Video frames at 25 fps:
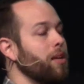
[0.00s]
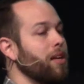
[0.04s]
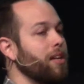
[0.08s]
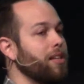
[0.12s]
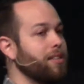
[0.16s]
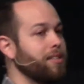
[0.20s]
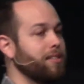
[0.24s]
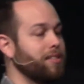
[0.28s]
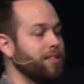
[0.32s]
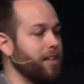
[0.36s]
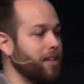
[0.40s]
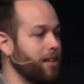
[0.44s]

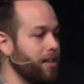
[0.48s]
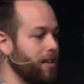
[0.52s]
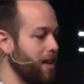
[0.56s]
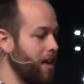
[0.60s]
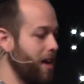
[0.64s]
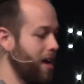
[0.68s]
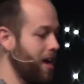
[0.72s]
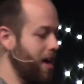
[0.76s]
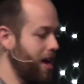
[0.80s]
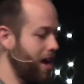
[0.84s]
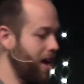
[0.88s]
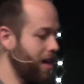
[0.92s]
committed a
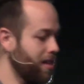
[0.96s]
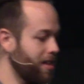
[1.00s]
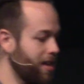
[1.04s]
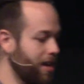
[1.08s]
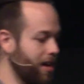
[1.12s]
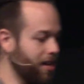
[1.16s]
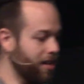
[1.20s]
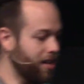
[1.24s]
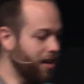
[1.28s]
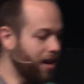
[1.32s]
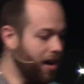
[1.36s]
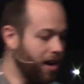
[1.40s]
sin,
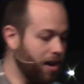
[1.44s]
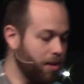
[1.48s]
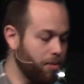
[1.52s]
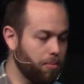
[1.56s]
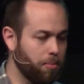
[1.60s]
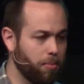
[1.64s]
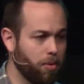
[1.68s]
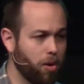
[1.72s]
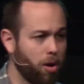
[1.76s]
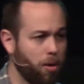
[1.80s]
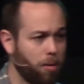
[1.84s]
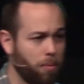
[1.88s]
and yet God,